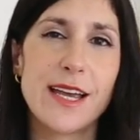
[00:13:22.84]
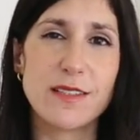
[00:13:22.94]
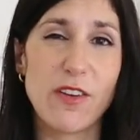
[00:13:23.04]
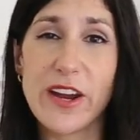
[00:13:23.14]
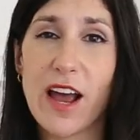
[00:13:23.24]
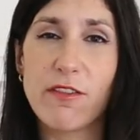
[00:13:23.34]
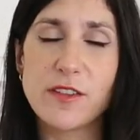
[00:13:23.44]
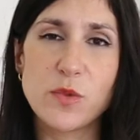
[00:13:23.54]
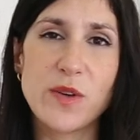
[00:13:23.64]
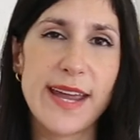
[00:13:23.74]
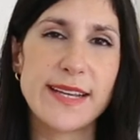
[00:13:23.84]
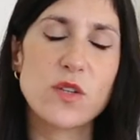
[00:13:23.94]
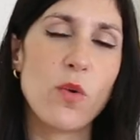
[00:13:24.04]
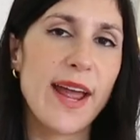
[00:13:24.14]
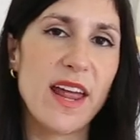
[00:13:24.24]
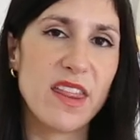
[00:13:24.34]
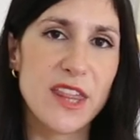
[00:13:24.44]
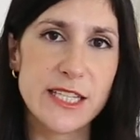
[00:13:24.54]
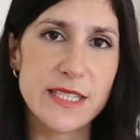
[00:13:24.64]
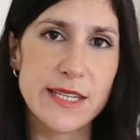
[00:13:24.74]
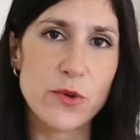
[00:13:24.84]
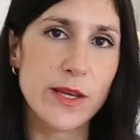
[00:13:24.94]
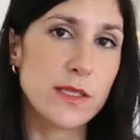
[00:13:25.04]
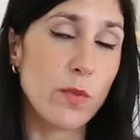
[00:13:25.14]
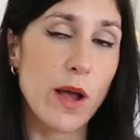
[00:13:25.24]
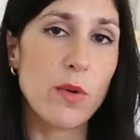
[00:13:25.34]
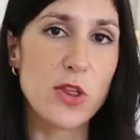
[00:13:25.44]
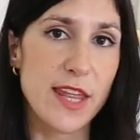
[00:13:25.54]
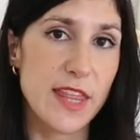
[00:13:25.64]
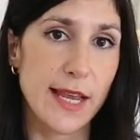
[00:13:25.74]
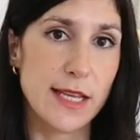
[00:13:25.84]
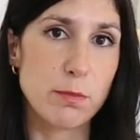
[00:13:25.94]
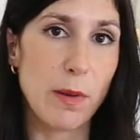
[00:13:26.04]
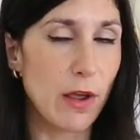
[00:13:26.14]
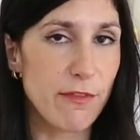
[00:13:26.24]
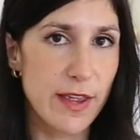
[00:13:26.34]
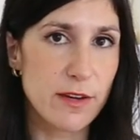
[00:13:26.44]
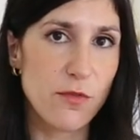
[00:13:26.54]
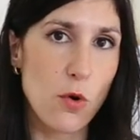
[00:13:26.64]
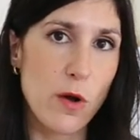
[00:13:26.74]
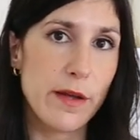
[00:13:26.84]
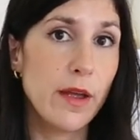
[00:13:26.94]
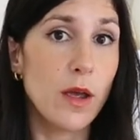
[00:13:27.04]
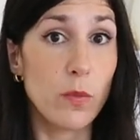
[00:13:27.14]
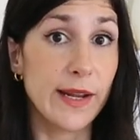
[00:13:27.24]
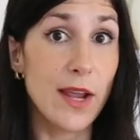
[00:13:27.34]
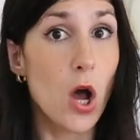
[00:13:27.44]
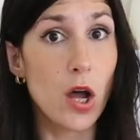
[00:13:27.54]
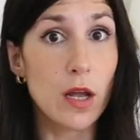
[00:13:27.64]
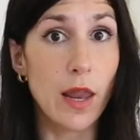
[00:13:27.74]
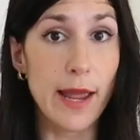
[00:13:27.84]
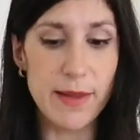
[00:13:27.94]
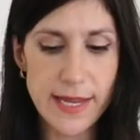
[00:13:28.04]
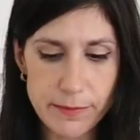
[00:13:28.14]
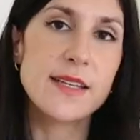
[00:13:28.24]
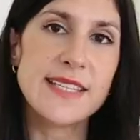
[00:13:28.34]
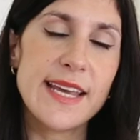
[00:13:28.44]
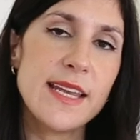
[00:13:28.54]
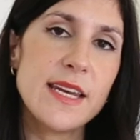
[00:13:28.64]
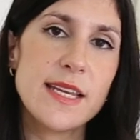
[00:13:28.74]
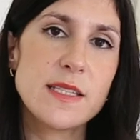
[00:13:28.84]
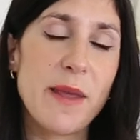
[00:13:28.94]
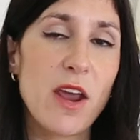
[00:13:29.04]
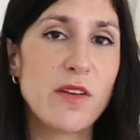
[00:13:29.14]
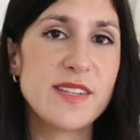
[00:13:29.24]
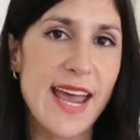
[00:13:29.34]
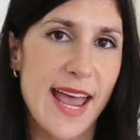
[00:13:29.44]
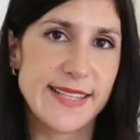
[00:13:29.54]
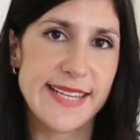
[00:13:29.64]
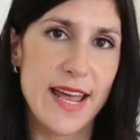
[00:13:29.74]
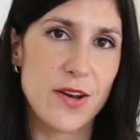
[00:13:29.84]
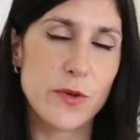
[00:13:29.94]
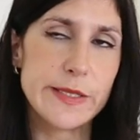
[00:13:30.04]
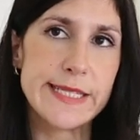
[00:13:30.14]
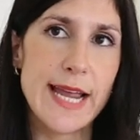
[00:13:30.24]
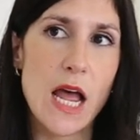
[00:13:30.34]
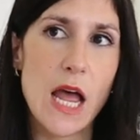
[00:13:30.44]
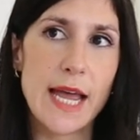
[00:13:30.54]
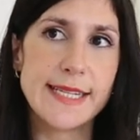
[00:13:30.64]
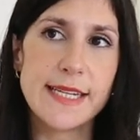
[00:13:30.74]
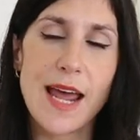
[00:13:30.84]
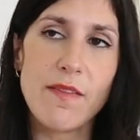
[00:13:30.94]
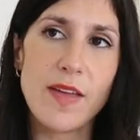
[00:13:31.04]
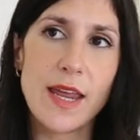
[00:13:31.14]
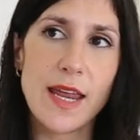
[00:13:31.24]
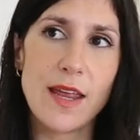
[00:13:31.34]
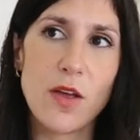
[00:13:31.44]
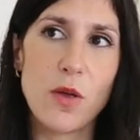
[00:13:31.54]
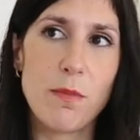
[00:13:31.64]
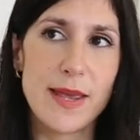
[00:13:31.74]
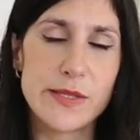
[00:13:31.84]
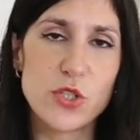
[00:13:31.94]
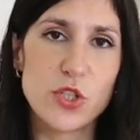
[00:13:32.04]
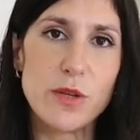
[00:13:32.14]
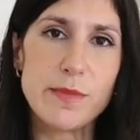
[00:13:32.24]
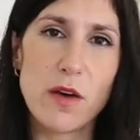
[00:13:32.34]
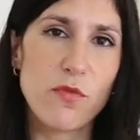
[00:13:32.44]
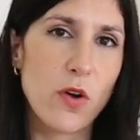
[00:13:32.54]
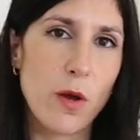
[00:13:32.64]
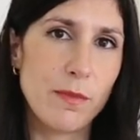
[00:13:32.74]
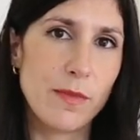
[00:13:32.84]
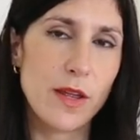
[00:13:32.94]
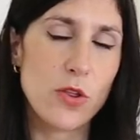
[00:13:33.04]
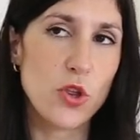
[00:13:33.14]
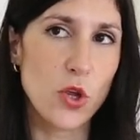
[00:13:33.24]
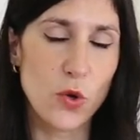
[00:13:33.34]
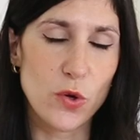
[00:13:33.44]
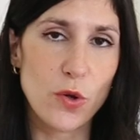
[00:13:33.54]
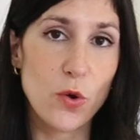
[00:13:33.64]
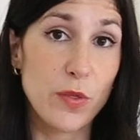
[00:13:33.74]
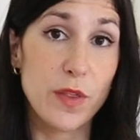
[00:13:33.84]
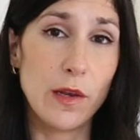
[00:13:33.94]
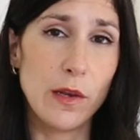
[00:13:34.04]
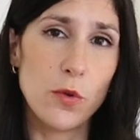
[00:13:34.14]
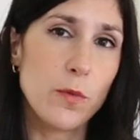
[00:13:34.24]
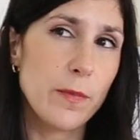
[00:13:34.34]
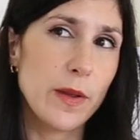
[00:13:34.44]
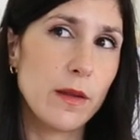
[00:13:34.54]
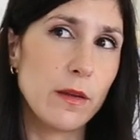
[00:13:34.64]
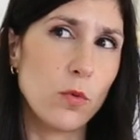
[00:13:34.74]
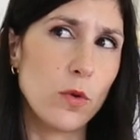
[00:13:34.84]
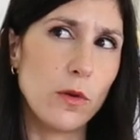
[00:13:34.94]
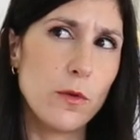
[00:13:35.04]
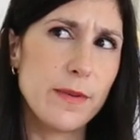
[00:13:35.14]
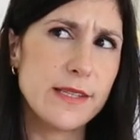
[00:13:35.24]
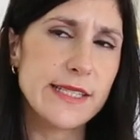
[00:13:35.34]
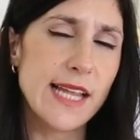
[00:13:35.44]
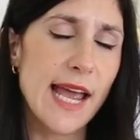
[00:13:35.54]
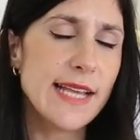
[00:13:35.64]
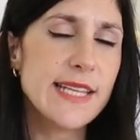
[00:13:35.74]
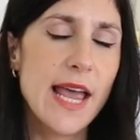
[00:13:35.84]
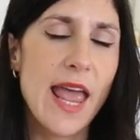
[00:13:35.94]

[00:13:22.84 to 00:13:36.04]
It's very comfortable, and it's quite a thin silk as well, which I think is perfect for a really hot climate. Second is a pair of tan sandals. Now, I did have a Hermes dupe. They're from June, called the Loop or Looper Slides.